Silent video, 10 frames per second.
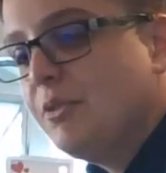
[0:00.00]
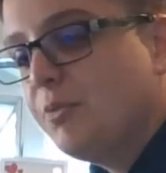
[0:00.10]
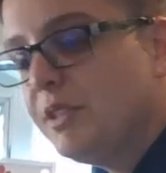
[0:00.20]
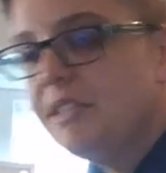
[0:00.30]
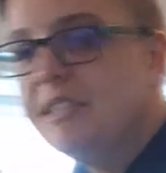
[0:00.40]

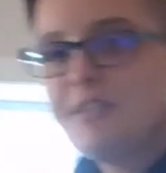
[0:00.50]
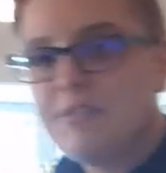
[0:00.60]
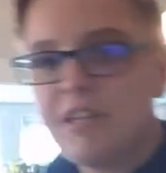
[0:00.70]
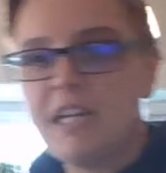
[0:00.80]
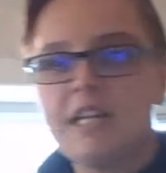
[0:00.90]
really
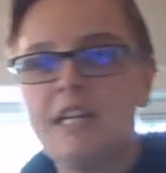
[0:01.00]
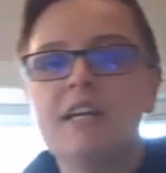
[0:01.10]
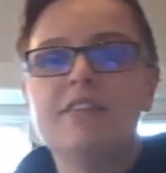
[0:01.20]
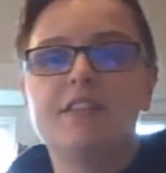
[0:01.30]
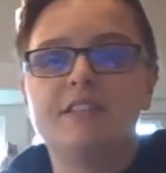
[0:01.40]
different
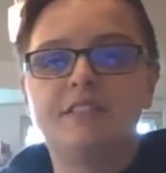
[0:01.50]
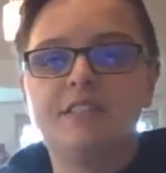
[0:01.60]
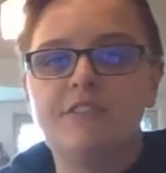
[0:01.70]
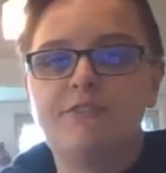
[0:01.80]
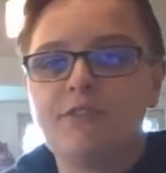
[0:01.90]
than a
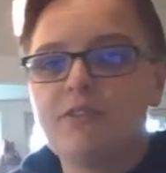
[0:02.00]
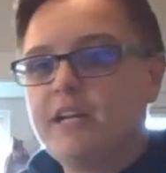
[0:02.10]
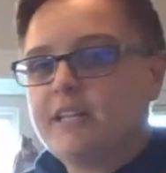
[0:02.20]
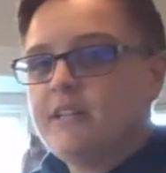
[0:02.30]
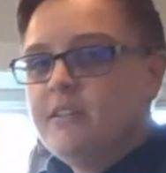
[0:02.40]
seed for
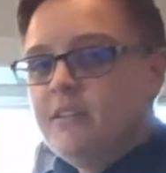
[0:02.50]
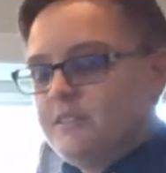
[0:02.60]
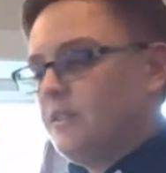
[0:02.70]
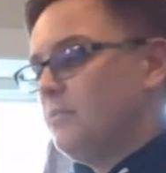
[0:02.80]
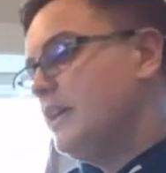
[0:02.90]
like a
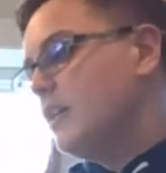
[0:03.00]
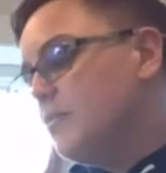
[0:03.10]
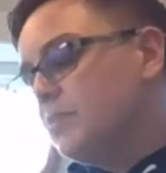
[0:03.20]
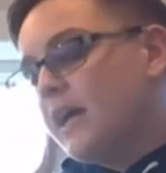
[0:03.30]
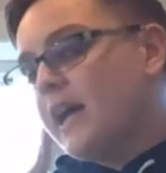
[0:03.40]

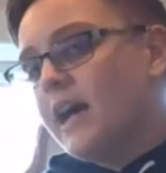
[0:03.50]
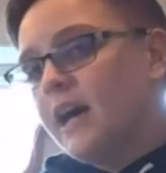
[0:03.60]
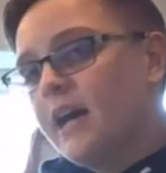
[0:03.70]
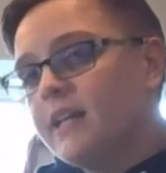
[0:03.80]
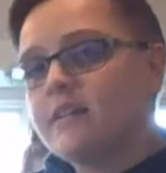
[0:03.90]
tomato
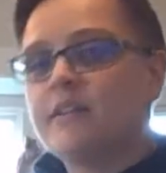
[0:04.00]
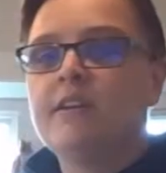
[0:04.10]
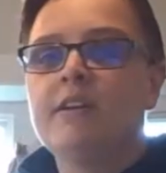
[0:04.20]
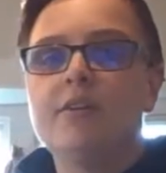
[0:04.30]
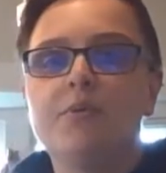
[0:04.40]
plant,
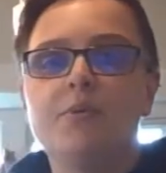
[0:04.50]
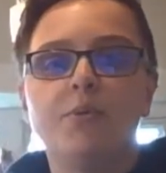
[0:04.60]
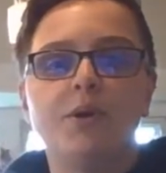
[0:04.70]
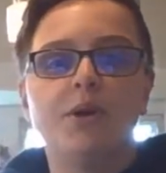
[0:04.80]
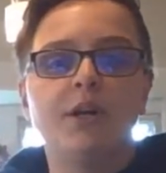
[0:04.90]

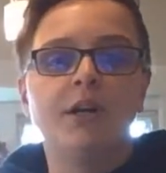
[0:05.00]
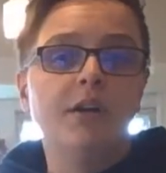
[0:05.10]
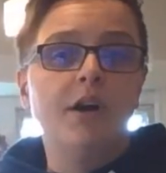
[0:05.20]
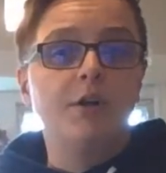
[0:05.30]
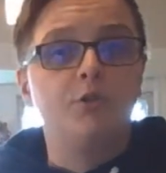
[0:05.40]
or
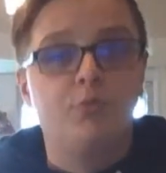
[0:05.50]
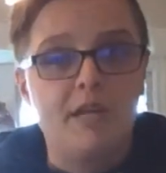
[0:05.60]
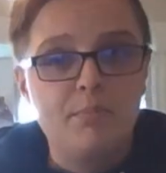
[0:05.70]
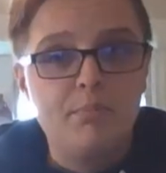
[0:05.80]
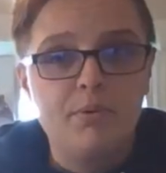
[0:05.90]
a
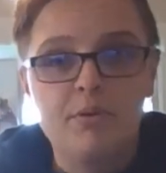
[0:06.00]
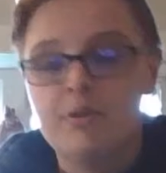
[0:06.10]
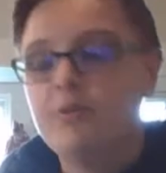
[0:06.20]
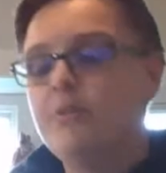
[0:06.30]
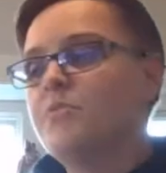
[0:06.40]
grape,
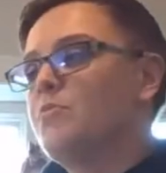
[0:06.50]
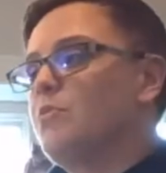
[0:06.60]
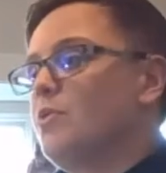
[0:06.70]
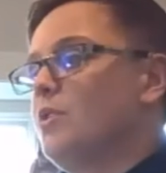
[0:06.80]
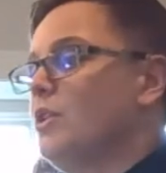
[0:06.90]

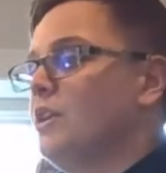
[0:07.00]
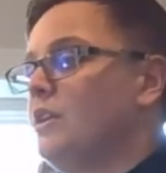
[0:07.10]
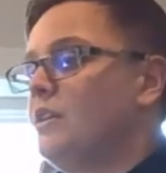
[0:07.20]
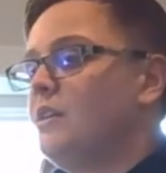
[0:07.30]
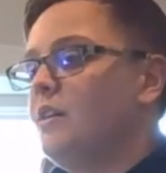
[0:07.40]
or
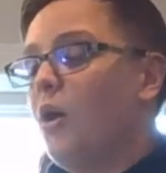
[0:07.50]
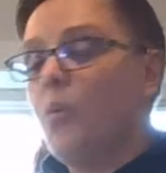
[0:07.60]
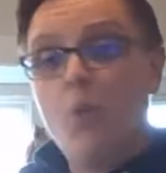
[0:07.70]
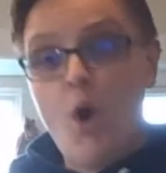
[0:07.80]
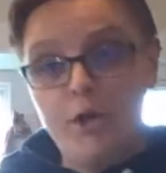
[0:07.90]

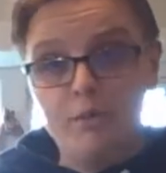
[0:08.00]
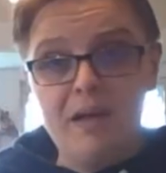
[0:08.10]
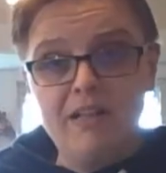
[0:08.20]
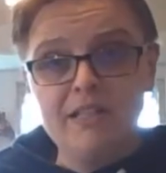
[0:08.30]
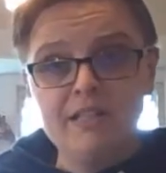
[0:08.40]
a
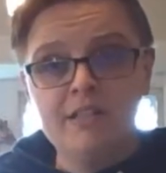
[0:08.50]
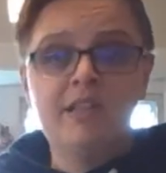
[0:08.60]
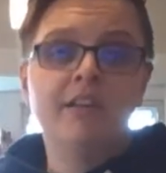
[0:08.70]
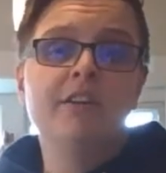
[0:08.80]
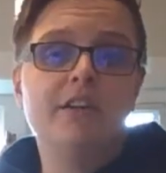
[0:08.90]
watermelon.
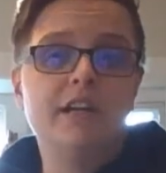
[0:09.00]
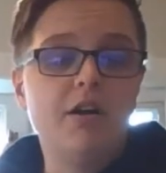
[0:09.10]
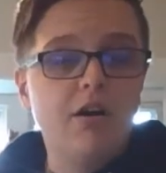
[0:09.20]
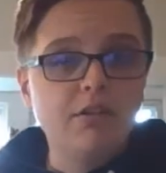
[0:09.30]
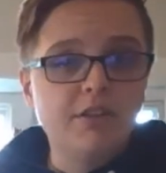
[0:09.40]

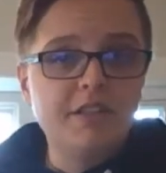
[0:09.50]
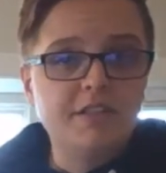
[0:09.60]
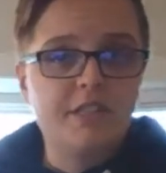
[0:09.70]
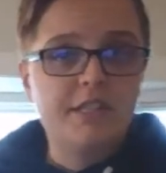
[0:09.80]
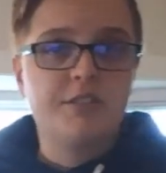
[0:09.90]
Okay, all of
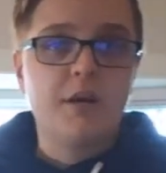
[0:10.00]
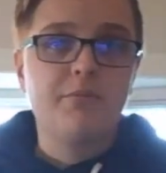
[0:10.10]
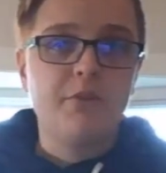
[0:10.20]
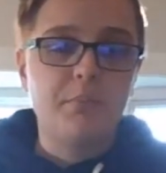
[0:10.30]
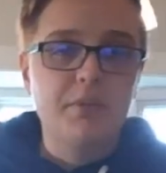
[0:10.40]
these things
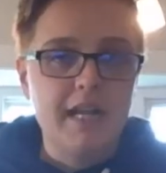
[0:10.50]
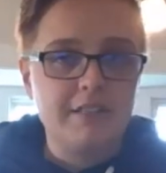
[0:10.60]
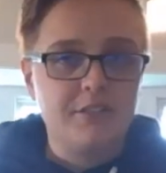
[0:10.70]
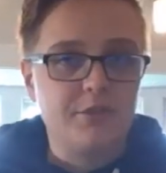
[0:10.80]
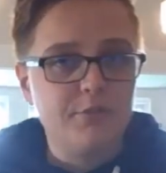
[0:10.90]
come from
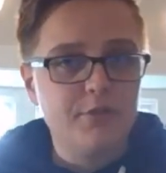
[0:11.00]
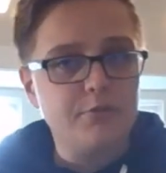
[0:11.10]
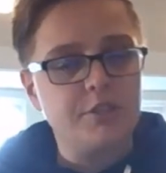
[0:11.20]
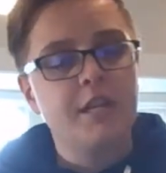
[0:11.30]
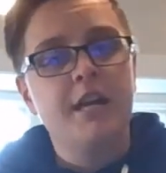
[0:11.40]
plants, they're fruits,